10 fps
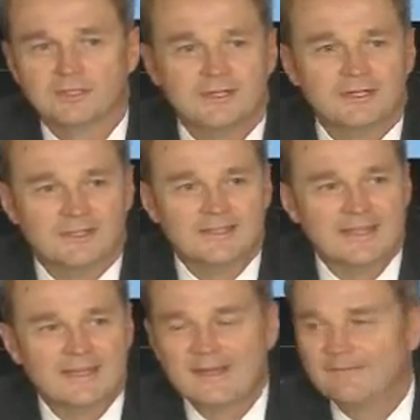You
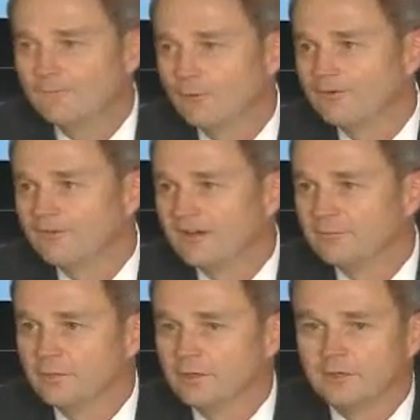can't have 45
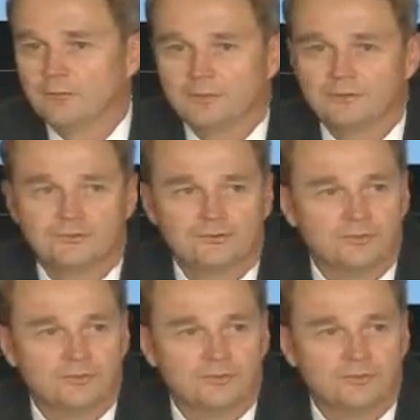priority ones. You